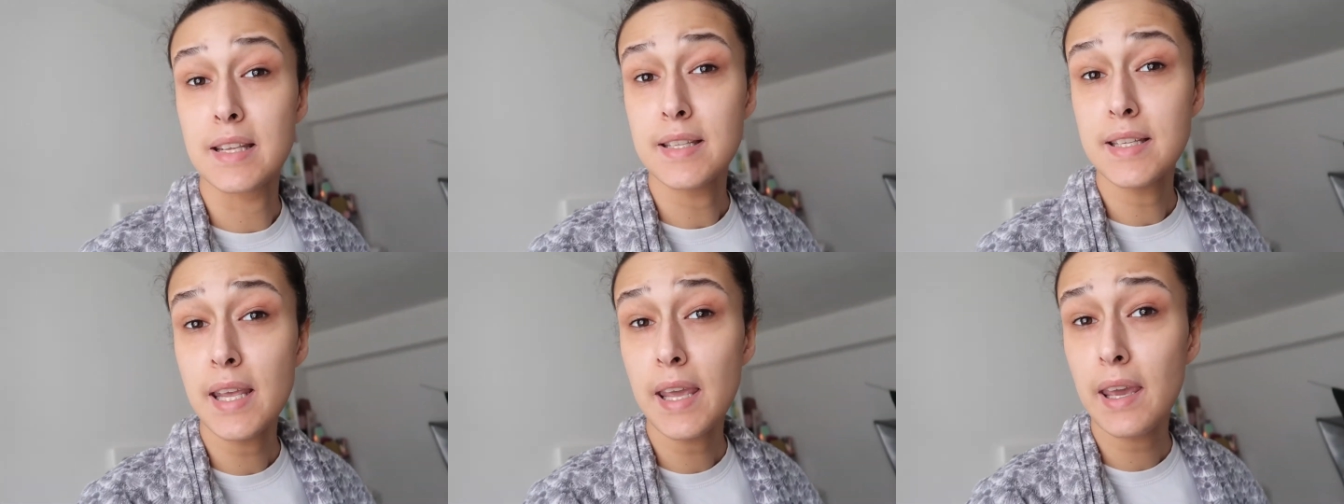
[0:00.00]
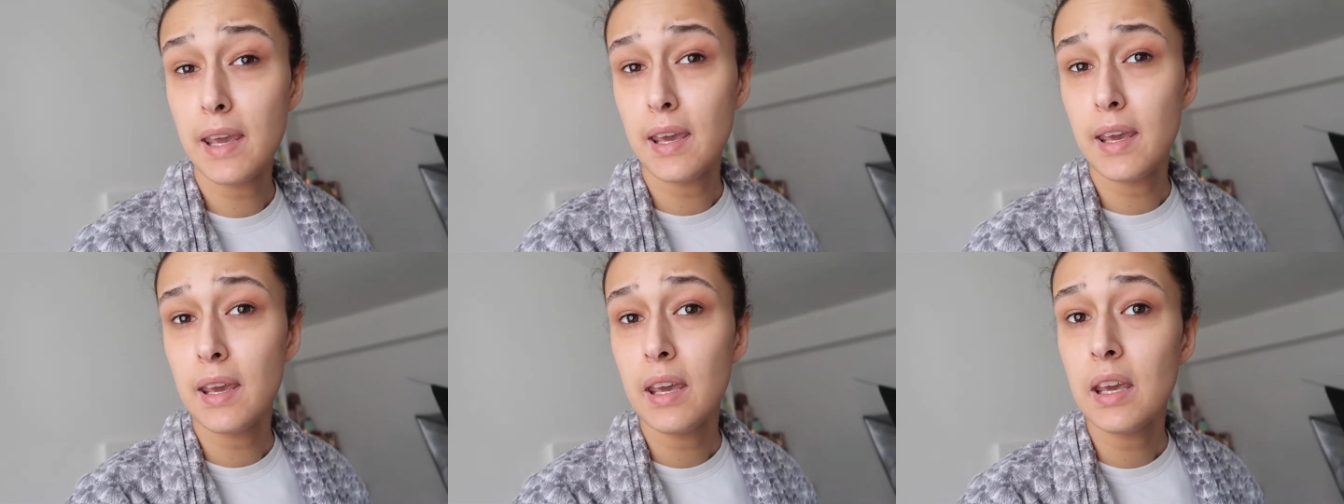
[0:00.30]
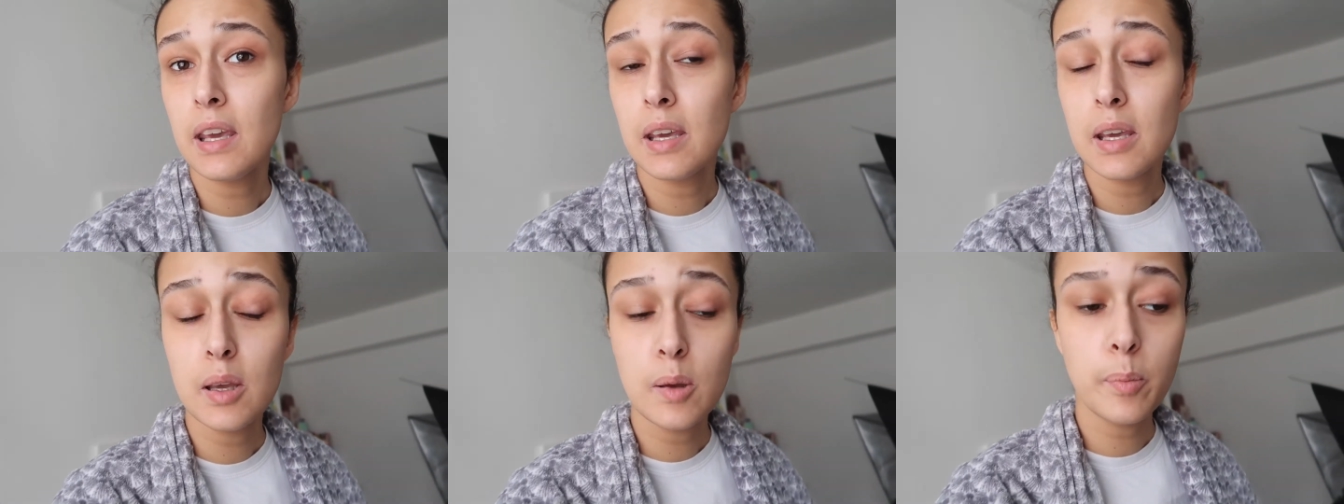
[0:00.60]
a
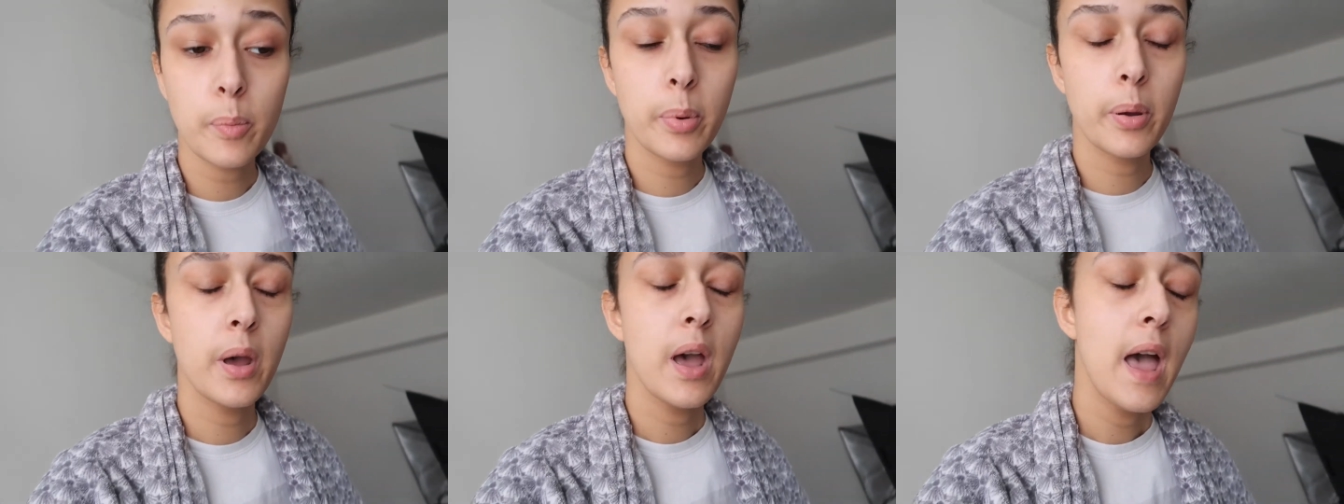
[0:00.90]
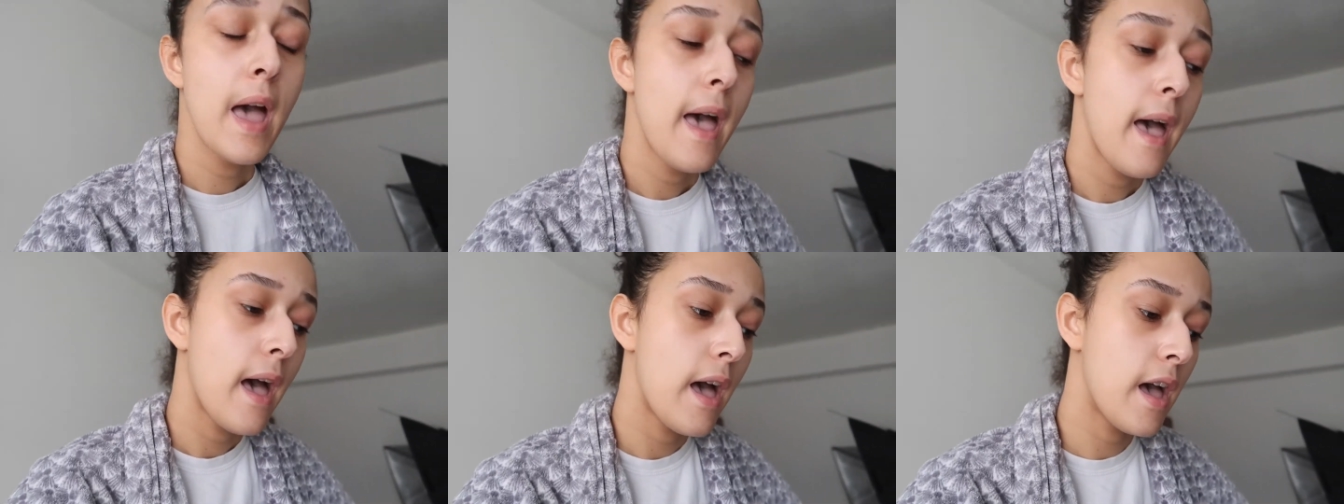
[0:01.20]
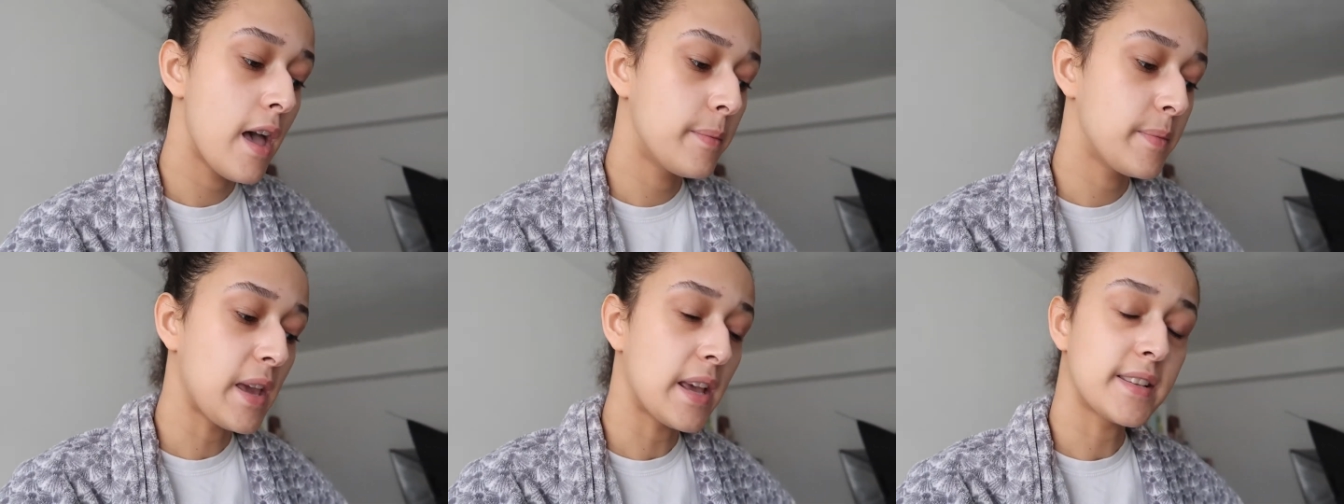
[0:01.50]
tip.
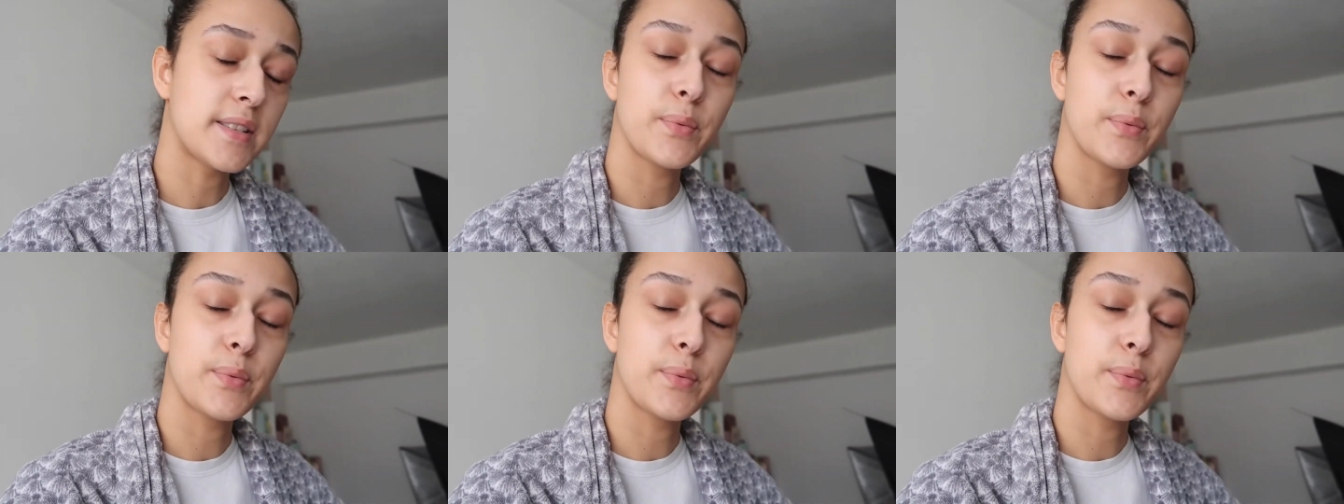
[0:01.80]
Um, yeah,